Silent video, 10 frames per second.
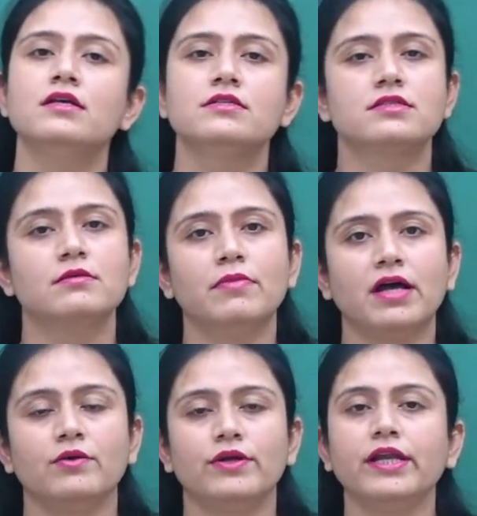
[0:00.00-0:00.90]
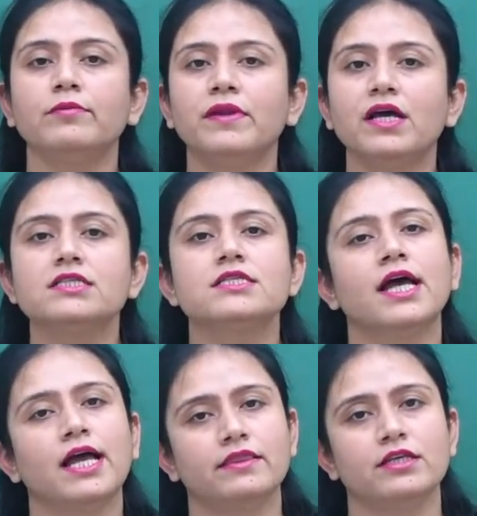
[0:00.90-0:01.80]
symbiotic plants,
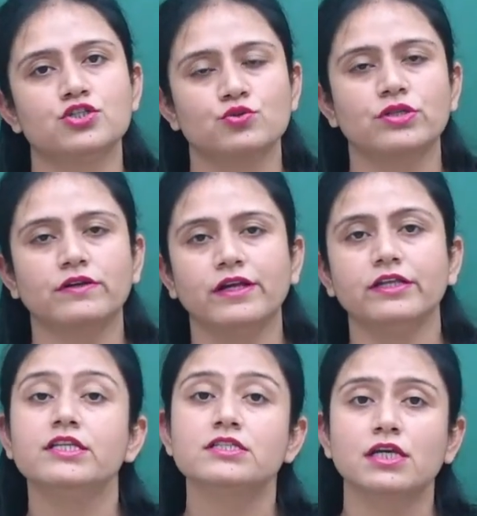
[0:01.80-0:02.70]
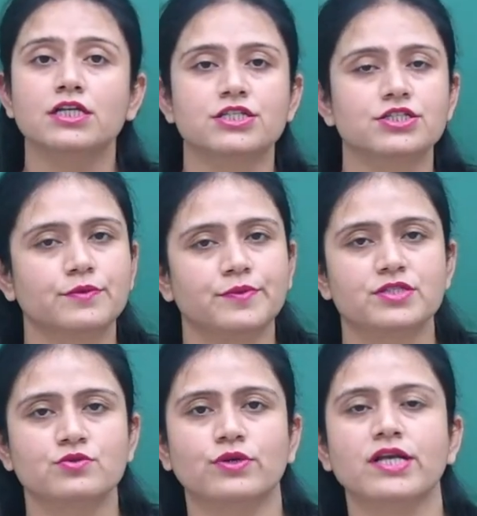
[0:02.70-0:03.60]
and they show this relationship
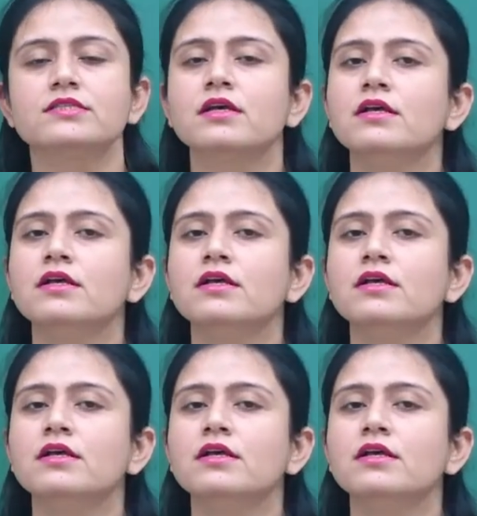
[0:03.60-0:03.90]
is known as